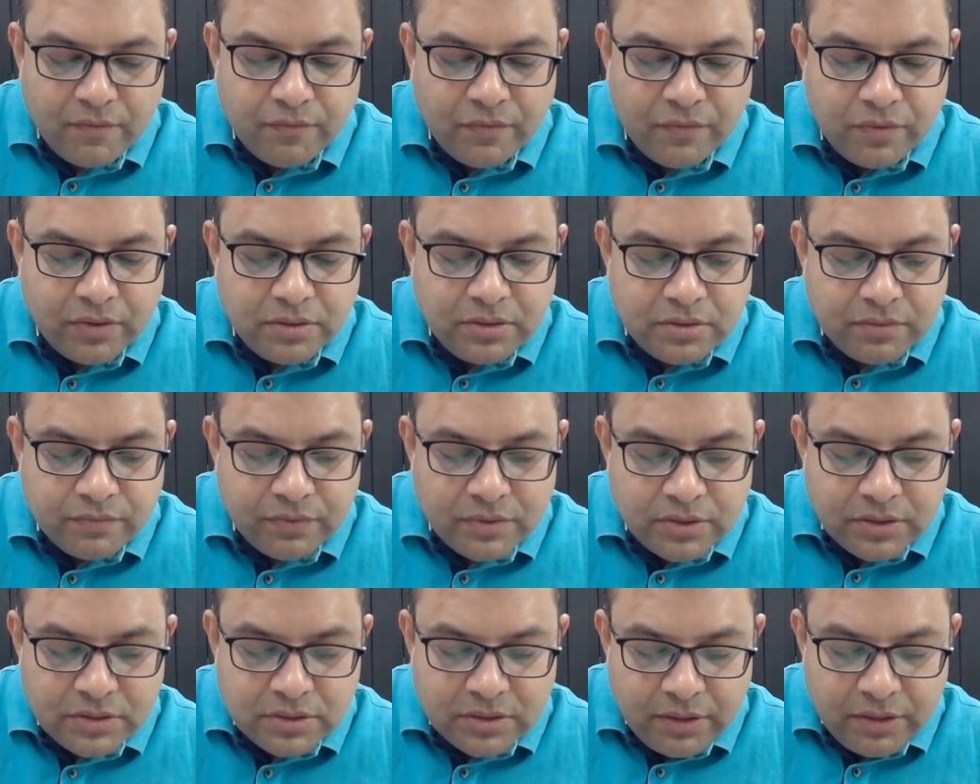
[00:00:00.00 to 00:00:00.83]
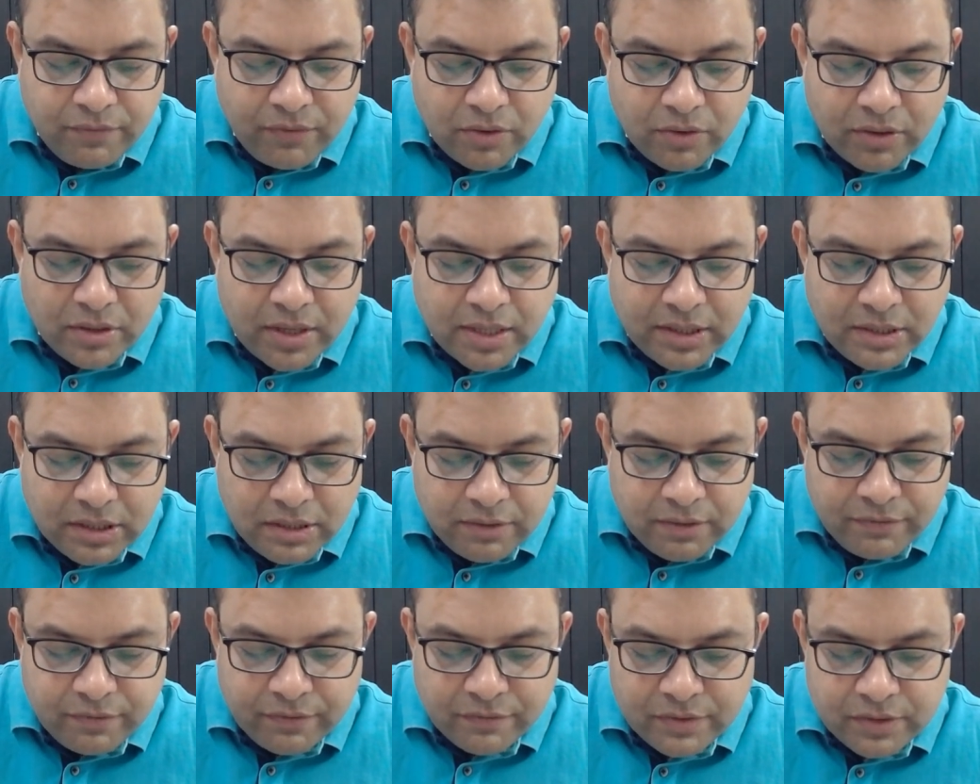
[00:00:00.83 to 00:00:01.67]
Verse 349
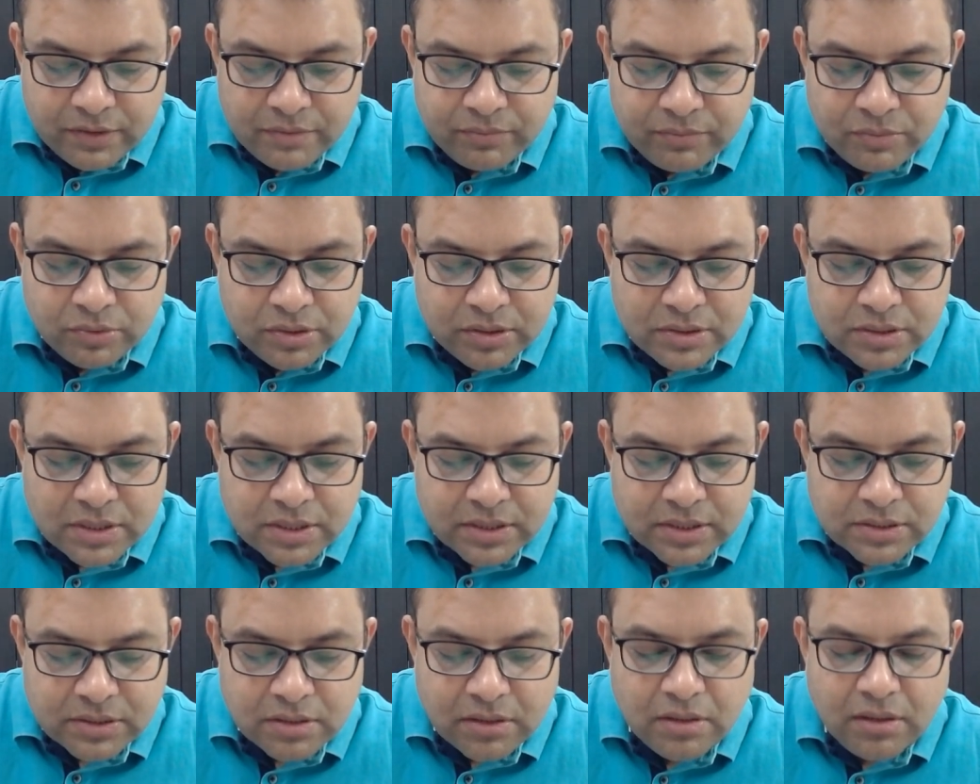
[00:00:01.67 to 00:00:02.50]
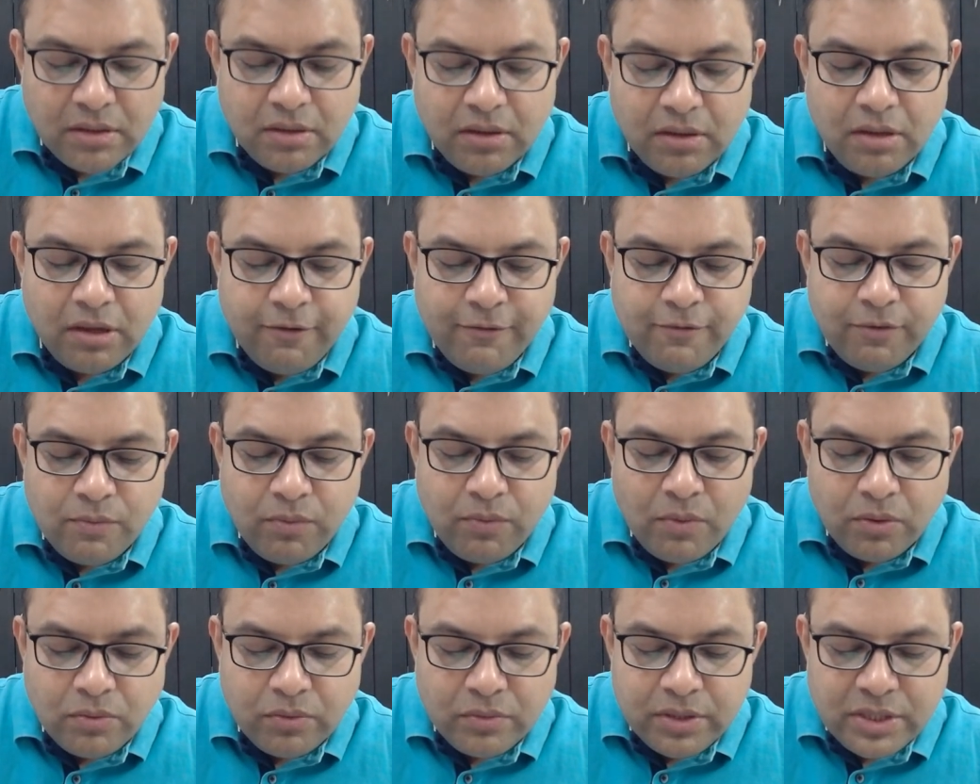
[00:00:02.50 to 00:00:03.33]
350, Buddha says, If you
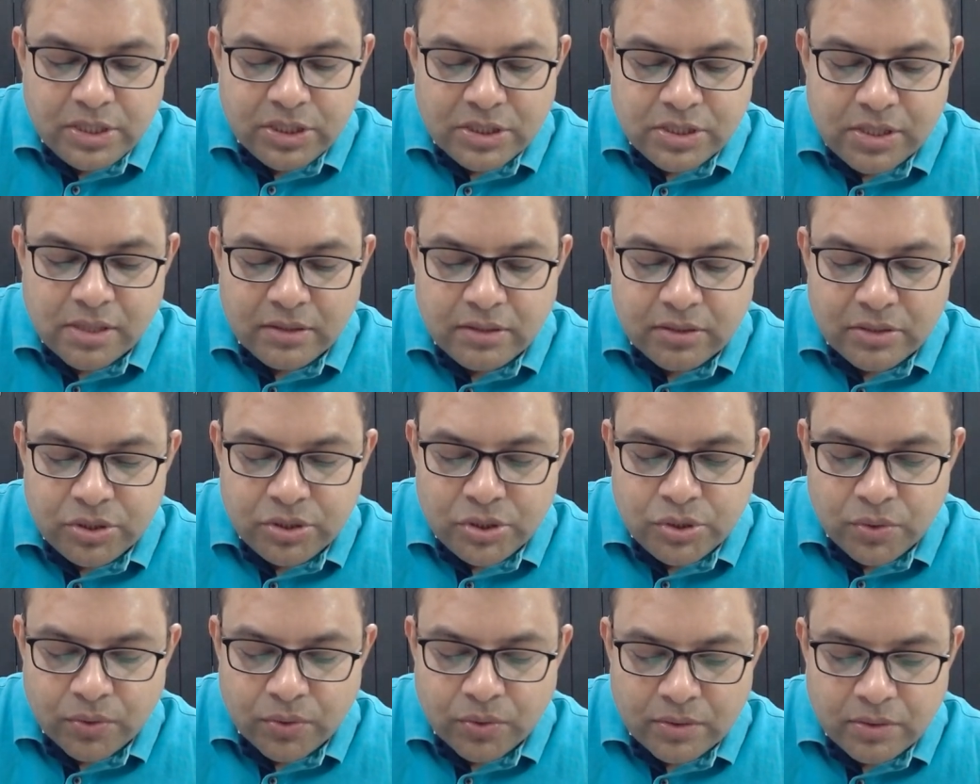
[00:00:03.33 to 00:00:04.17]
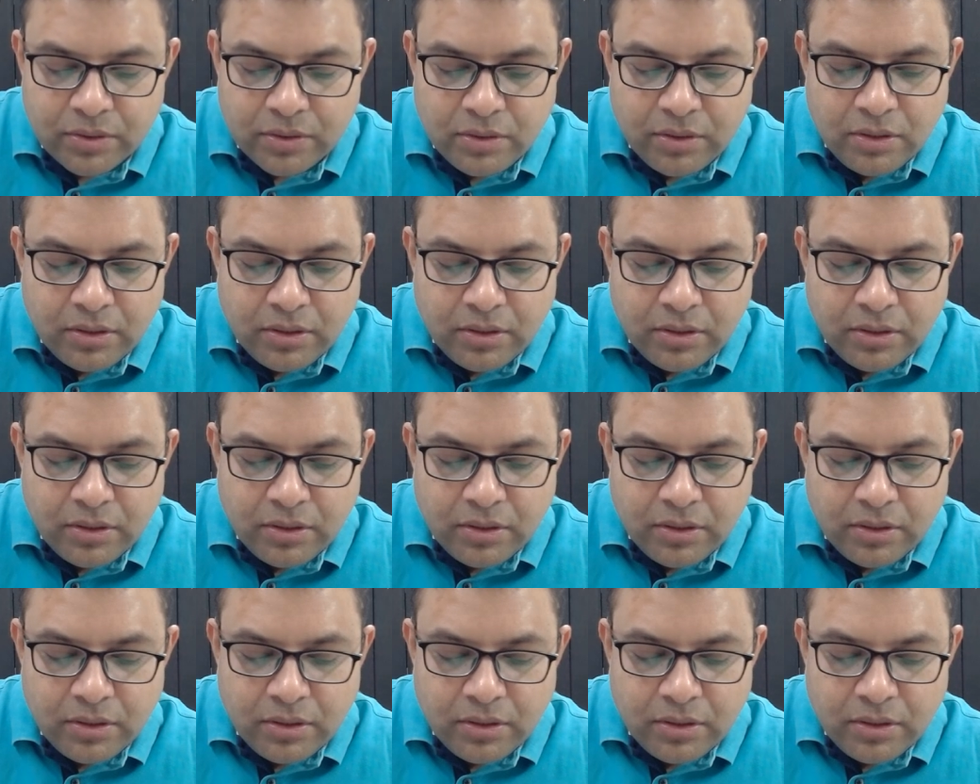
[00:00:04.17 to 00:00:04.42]
want to reach the other shore,